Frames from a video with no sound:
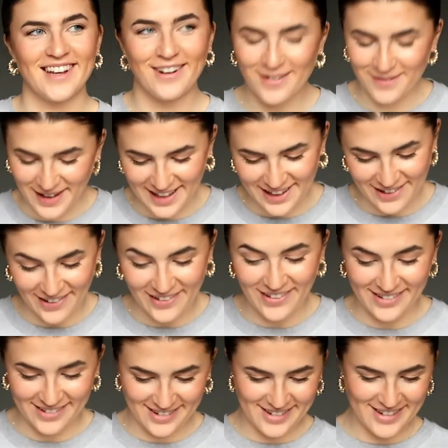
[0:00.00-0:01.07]
Oh my
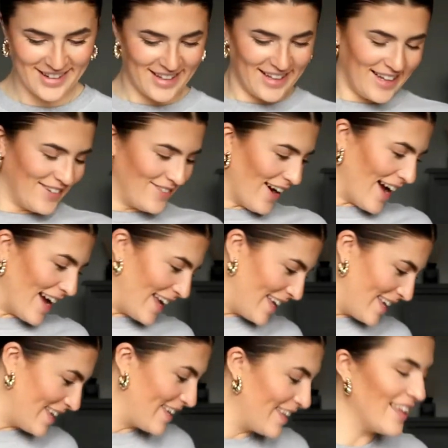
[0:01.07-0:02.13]
god.
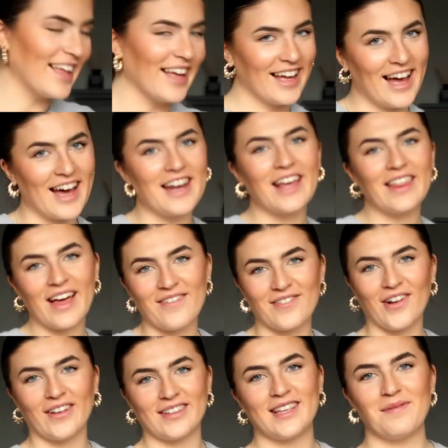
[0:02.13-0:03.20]
Right, I know that I've
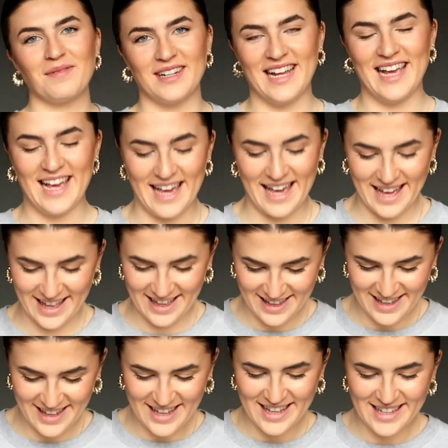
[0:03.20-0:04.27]
got someone here.
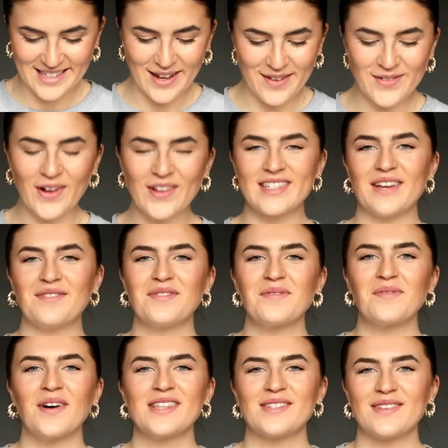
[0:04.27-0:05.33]
So I've got
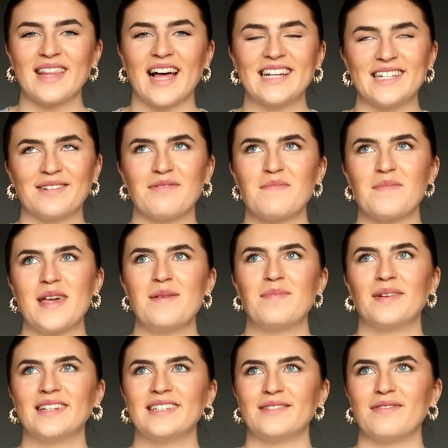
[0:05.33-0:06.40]
different ones with like different
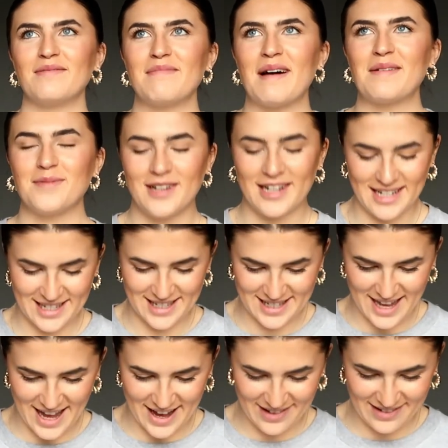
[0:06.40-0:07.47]
people and different memories,
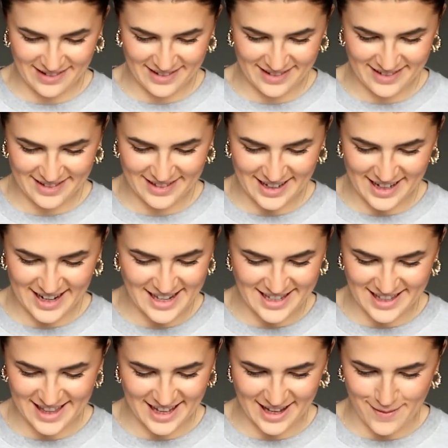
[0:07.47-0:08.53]
so I need
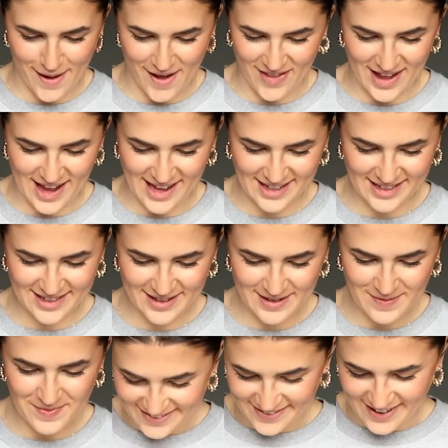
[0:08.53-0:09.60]
to think about this.
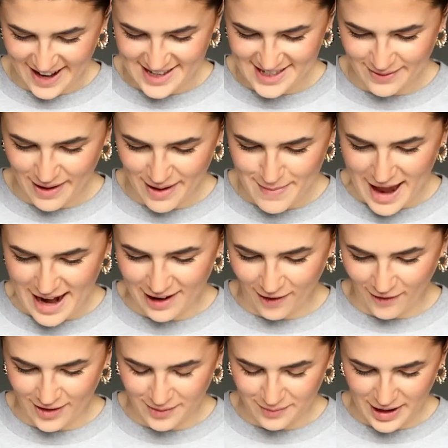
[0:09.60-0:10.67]
Right, so I met
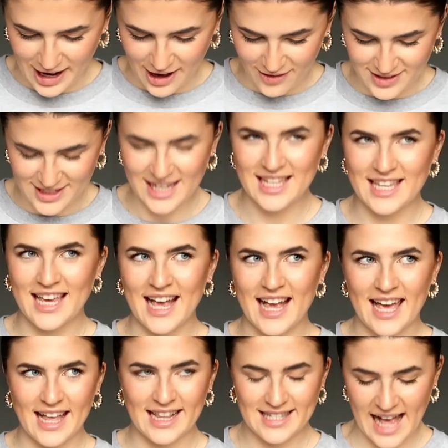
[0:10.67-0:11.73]
Lauren when I was in
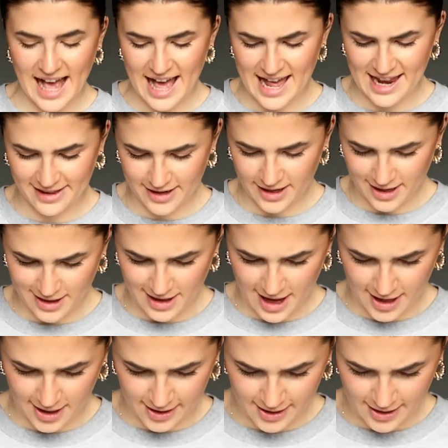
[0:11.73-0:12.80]
year 10, I
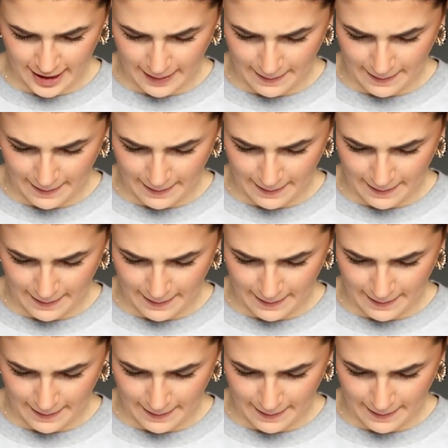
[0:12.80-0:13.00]
think.